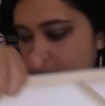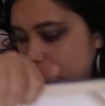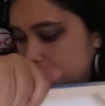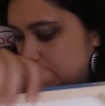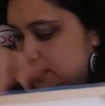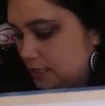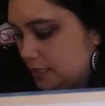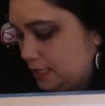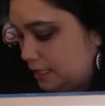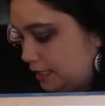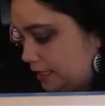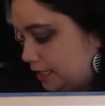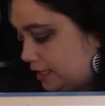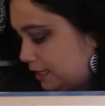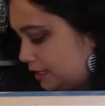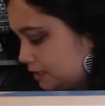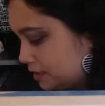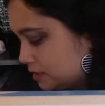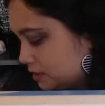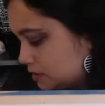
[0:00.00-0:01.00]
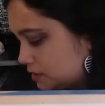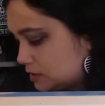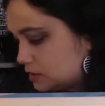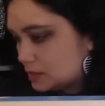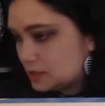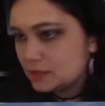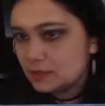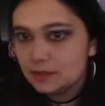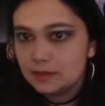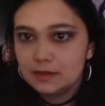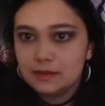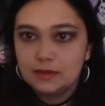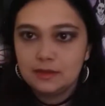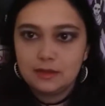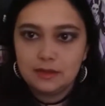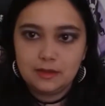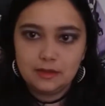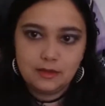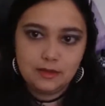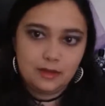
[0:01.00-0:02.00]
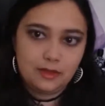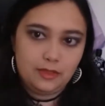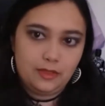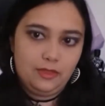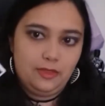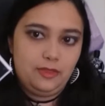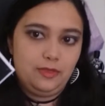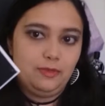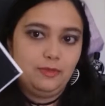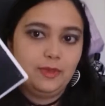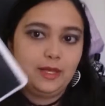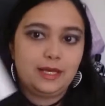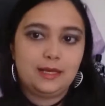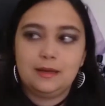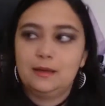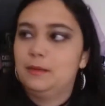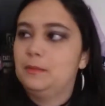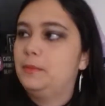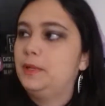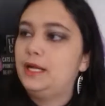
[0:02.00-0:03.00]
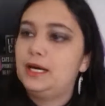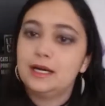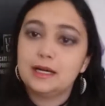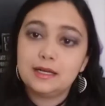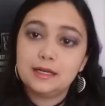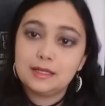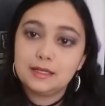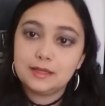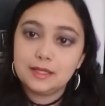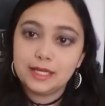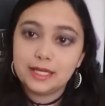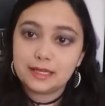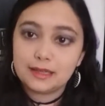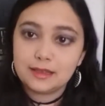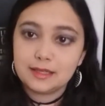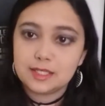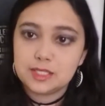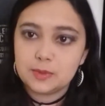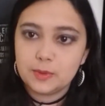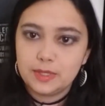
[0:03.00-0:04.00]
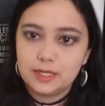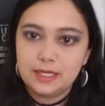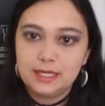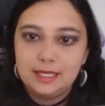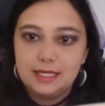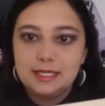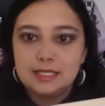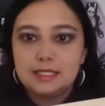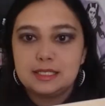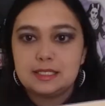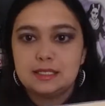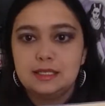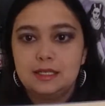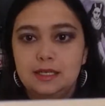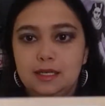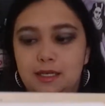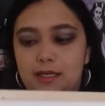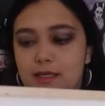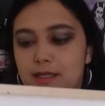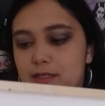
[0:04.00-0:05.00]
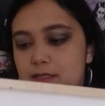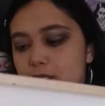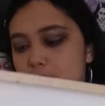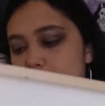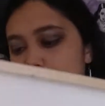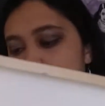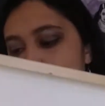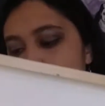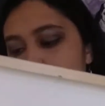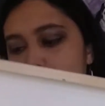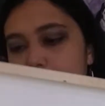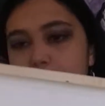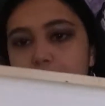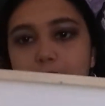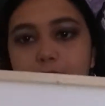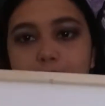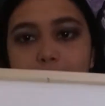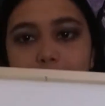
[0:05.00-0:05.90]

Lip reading: it's not as like a block like this one is. It's just more like